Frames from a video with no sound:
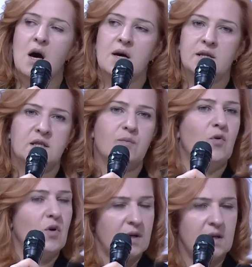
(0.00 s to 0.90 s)

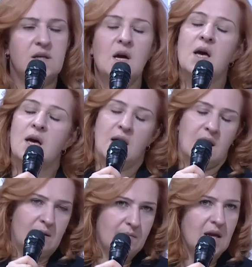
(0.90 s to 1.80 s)
supported
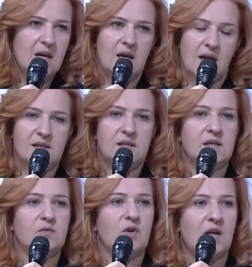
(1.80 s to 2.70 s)
in many
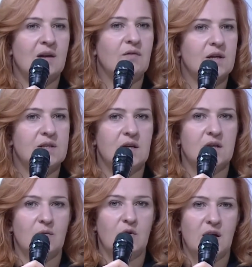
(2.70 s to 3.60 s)
cases with advocacy
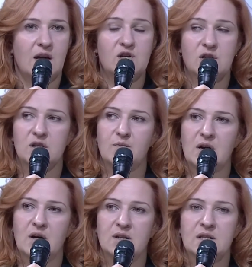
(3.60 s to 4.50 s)
and communications,
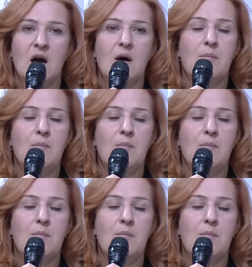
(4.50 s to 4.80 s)
because